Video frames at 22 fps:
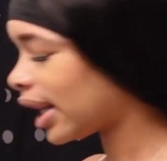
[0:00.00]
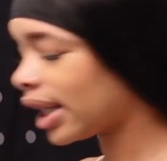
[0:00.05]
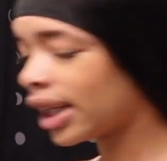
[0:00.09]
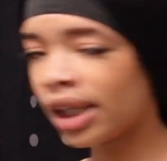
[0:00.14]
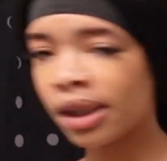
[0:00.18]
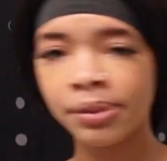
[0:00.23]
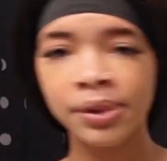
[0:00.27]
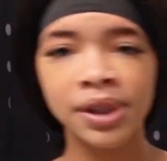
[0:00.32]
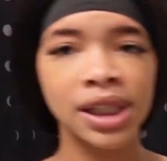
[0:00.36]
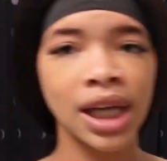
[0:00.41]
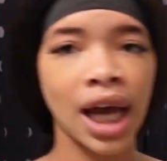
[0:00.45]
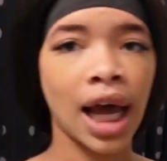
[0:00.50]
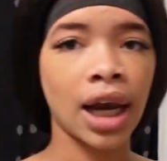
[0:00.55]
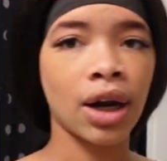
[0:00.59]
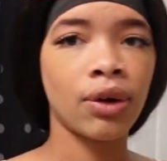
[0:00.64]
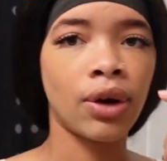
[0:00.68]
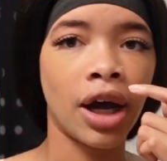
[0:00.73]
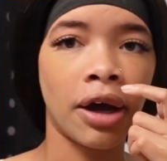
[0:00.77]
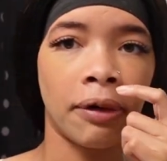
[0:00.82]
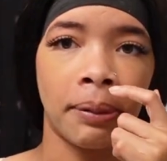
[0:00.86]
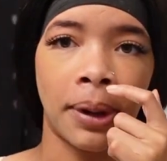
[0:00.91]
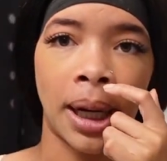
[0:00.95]
lips, I don't
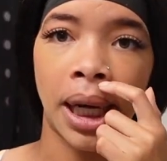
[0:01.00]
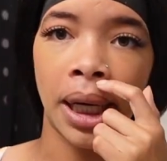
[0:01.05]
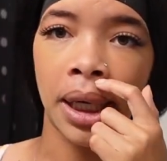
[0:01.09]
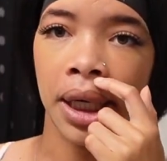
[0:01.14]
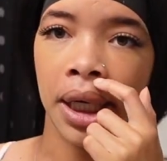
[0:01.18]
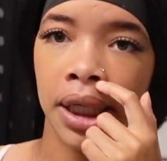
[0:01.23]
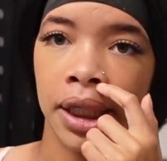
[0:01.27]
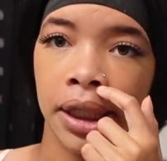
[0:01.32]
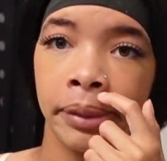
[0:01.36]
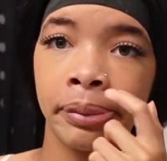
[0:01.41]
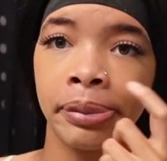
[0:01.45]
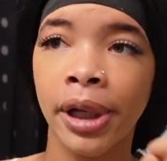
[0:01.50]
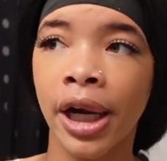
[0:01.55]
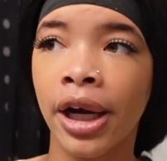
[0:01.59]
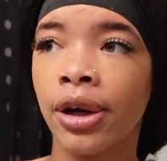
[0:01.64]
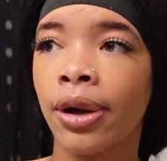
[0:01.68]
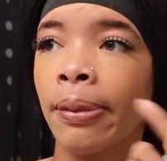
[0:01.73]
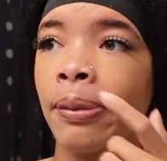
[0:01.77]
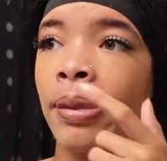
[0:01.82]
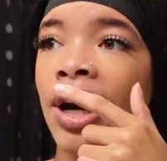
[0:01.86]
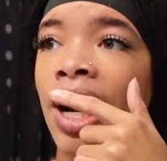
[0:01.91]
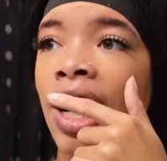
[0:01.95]
have my lip
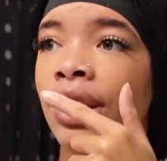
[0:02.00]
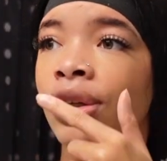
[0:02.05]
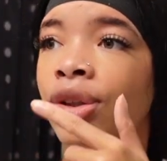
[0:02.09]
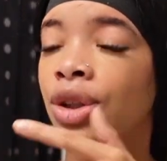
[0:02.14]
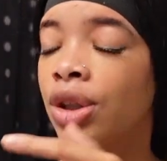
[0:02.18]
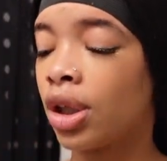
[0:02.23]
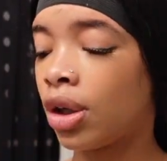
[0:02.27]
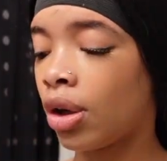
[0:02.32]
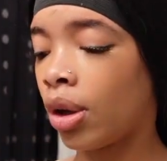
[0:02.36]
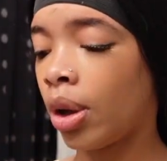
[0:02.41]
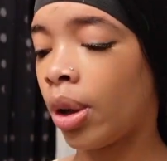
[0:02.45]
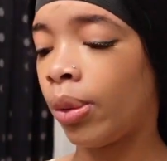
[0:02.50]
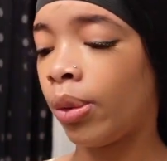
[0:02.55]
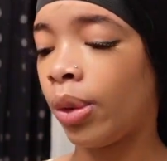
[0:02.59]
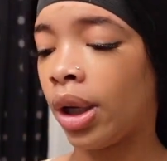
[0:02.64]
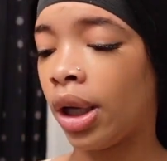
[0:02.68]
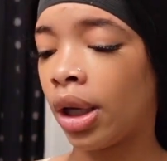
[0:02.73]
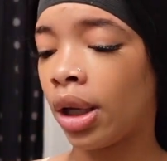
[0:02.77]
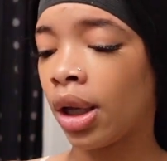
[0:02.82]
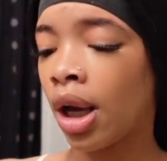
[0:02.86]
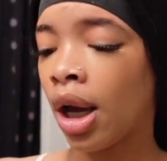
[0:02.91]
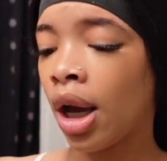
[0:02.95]
liner, but I usually go in
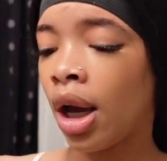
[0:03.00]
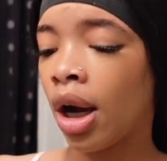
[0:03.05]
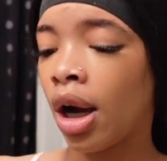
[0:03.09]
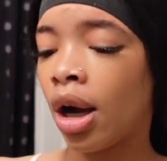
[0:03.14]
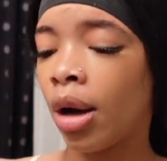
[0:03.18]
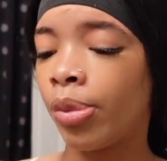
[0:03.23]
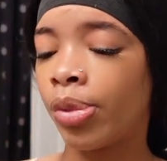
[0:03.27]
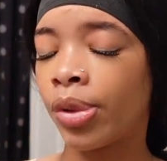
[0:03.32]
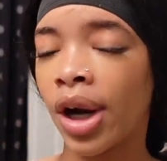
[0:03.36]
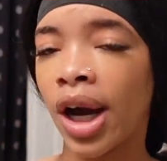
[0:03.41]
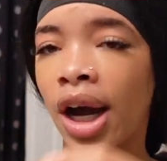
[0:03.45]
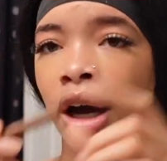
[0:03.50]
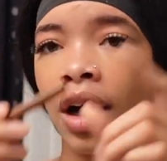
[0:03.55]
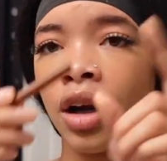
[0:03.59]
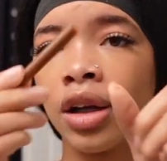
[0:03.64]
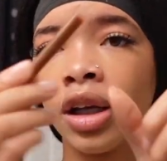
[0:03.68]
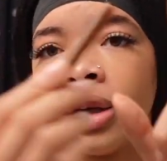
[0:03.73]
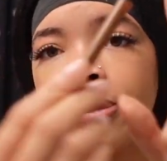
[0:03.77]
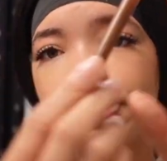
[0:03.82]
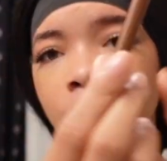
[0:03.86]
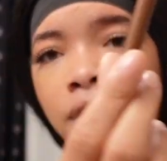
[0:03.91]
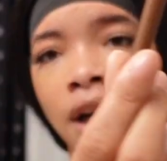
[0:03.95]
with a brown
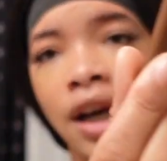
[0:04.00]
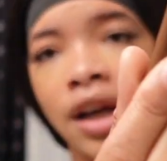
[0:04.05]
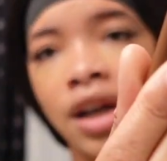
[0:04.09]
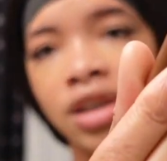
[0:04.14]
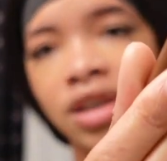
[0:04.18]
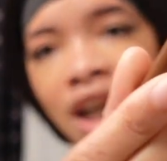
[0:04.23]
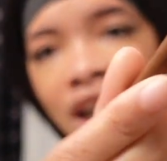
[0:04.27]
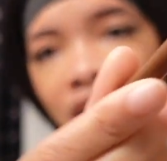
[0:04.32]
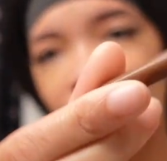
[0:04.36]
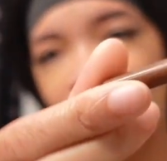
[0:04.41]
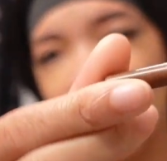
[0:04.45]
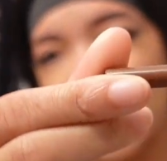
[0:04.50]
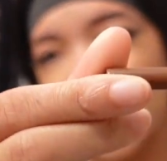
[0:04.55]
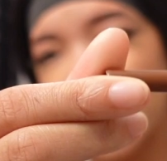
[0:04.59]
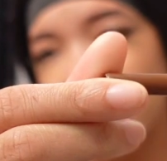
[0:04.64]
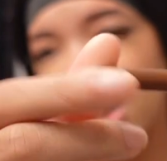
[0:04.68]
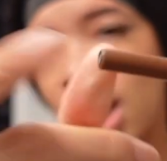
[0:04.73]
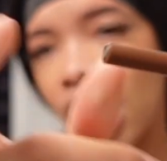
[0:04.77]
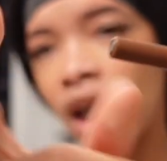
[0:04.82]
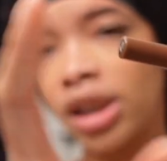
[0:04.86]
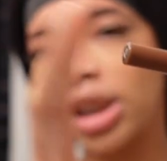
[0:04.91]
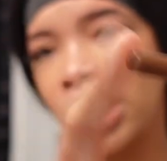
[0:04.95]
lip liner like this
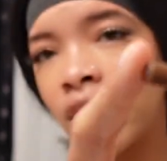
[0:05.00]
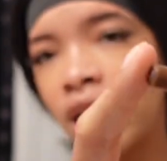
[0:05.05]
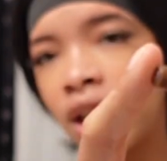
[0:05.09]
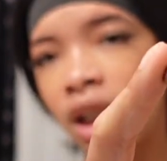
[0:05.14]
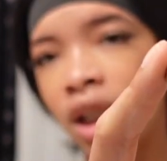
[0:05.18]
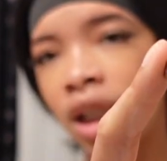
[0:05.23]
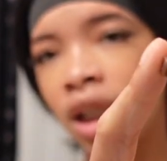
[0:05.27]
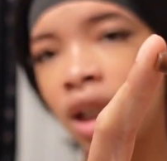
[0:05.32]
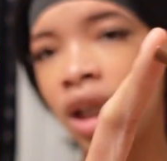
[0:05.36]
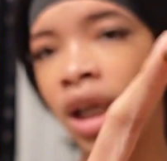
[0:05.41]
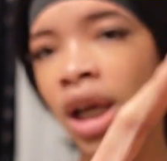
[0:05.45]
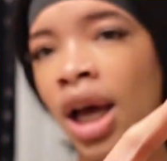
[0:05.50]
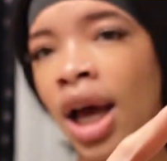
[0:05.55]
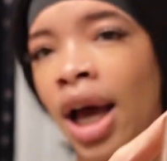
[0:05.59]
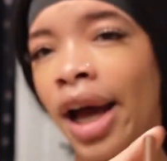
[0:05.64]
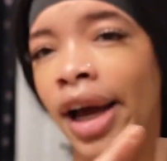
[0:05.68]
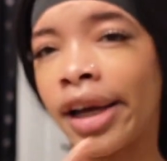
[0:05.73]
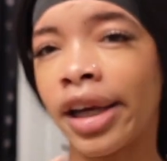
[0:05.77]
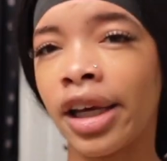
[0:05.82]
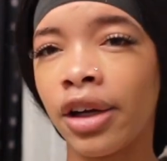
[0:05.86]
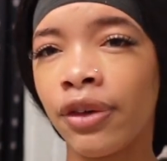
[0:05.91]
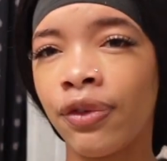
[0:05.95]
color.
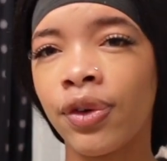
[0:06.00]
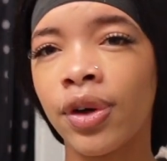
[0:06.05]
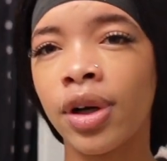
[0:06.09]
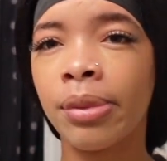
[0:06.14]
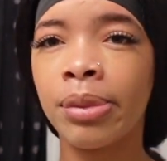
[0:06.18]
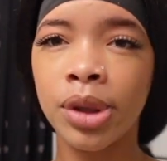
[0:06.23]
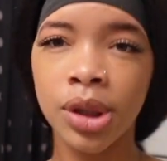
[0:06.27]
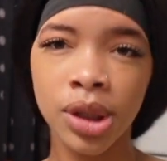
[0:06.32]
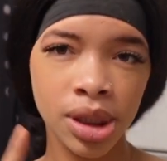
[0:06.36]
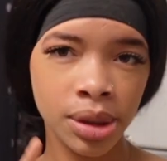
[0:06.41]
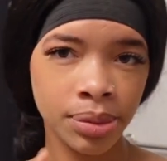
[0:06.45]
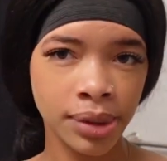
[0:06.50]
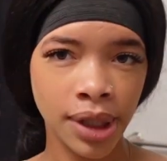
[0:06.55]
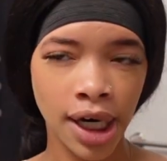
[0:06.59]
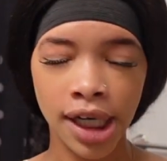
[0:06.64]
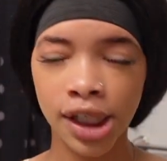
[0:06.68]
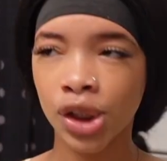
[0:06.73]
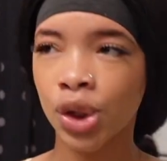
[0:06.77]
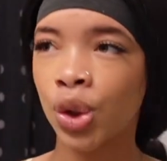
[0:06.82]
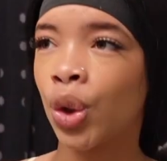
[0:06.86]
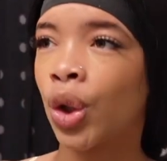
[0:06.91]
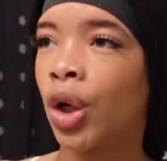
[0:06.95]
I get it from the beauty supply
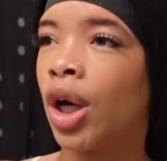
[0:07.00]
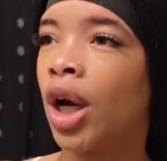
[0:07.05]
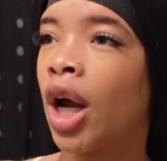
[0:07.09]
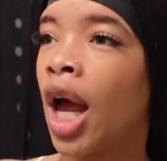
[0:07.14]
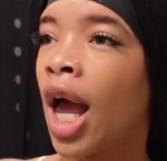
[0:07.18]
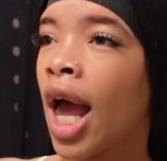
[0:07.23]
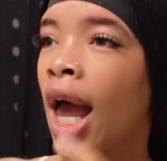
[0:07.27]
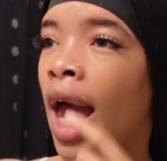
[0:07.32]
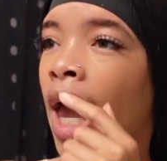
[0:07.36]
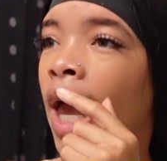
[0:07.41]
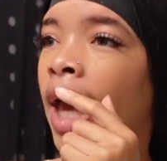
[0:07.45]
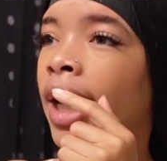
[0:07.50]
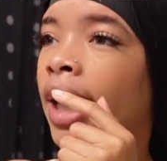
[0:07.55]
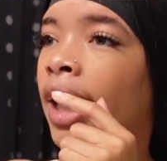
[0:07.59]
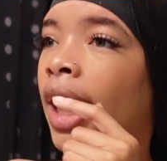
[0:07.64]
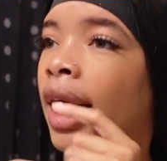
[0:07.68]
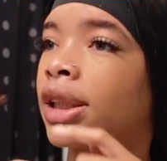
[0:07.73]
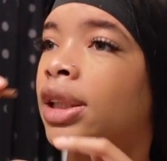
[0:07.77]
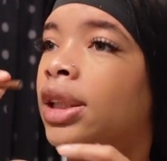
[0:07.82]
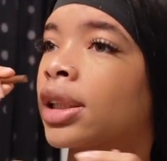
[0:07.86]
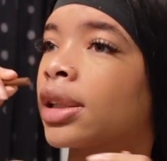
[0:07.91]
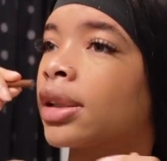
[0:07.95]
store, and then
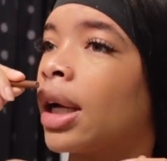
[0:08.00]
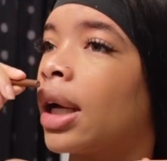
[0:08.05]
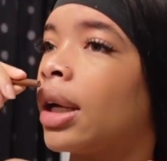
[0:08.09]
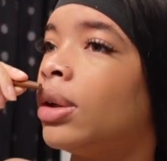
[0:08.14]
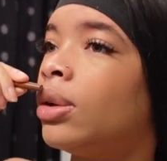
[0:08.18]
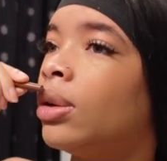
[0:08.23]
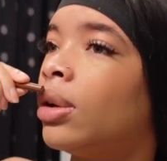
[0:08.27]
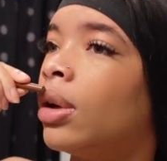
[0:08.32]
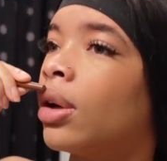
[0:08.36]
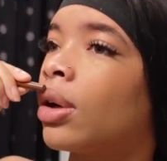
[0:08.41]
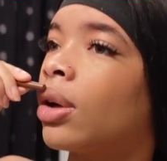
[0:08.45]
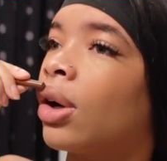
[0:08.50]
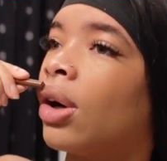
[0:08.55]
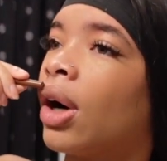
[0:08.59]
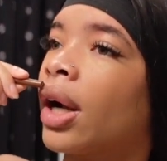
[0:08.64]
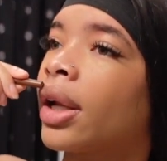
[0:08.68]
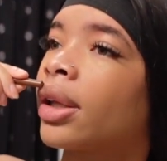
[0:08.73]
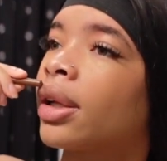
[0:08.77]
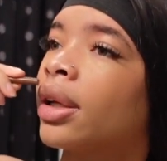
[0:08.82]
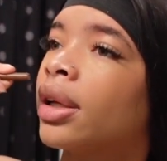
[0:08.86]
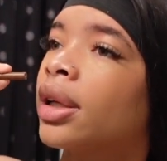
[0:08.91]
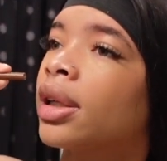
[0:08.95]
I just like, you know, go
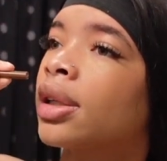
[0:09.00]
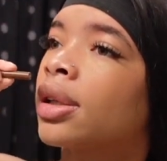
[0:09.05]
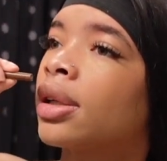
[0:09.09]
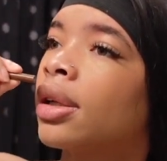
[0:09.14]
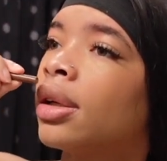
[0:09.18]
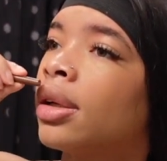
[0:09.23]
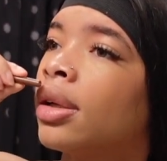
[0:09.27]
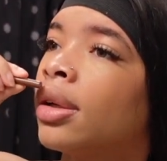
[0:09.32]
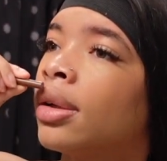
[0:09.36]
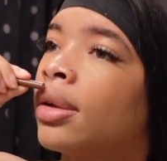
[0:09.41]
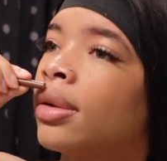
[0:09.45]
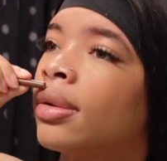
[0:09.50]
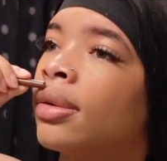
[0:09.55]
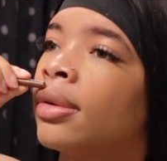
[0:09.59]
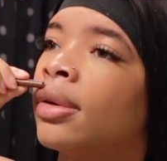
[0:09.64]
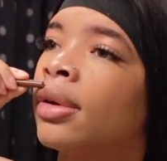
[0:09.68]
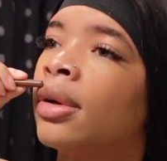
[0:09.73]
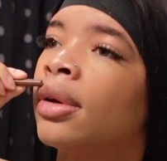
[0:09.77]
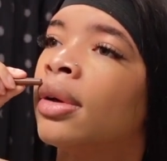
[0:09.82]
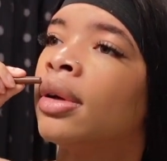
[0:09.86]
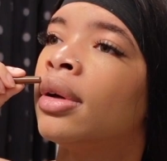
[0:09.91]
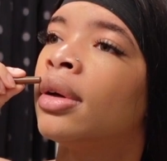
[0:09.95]
like this
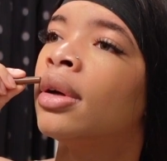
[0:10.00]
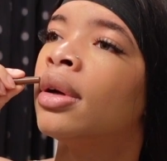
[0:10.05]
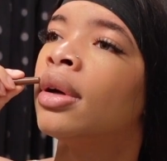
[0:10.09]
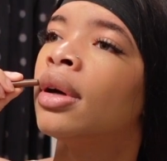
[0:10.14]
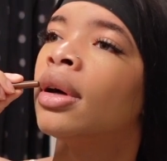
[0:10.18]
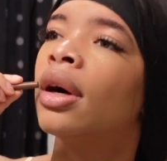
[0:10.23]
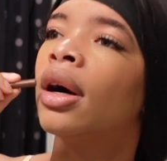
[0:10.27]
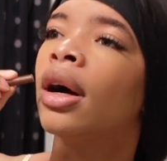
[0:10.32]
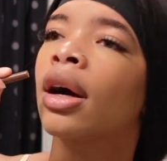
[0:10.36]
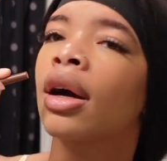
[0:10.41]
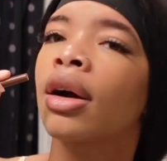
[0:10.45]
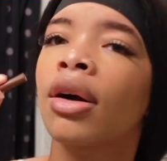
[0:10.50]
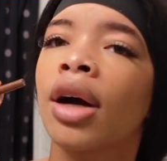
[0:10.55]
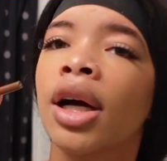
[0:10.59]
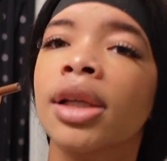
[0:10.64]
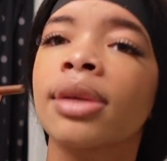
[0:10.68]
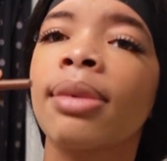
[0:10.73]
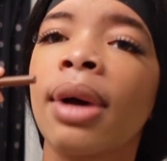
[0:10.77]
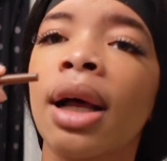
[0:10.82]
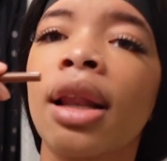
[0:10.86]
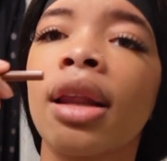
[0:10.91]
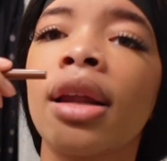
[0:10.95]
across
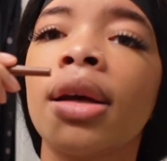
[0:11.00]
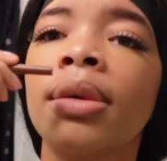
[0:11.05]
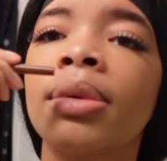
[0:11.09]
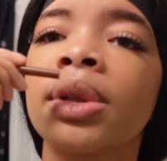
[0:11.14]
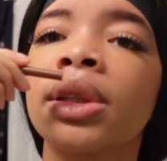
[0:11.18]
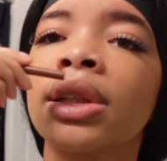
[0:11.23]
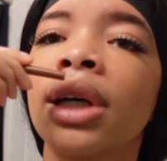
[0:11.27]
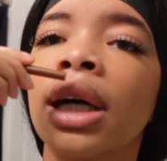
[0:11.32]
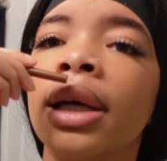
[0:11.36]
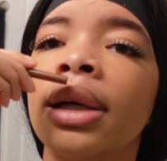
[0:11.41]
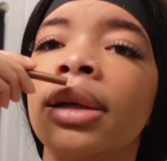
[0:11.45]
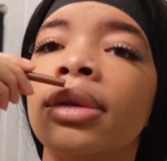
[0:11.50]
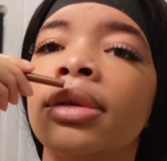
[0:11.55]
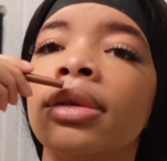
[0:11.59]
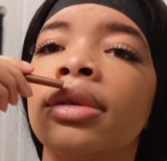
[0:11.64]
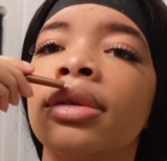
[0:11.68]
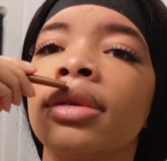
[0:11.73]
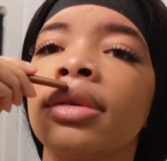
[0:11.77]
my lips, like